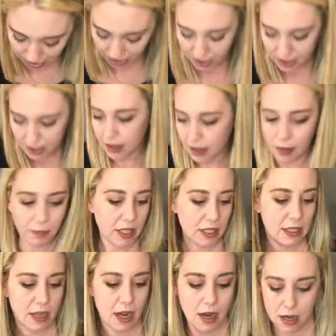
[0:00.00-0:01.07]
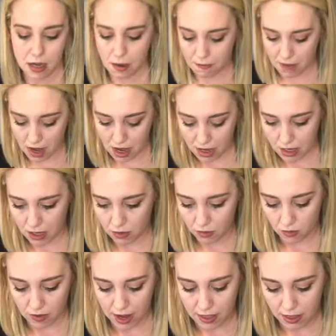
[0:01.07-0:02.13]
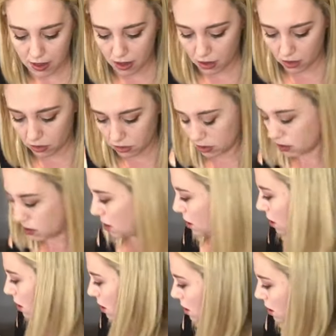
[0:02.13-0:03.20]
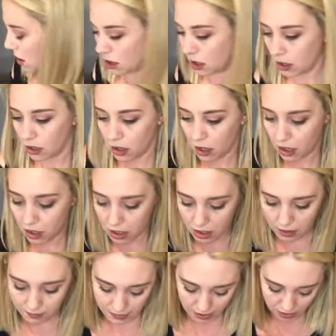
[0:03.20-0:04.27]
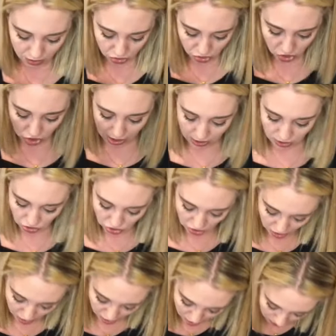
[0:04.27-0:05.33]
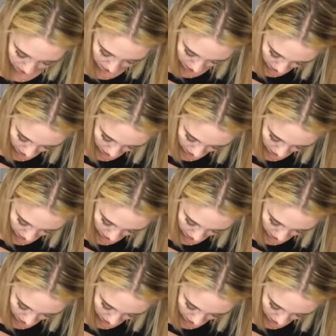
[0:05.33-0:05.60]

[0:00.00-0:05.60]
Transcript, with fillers: fun. I'm gonna sign mine in red though. Um, change it up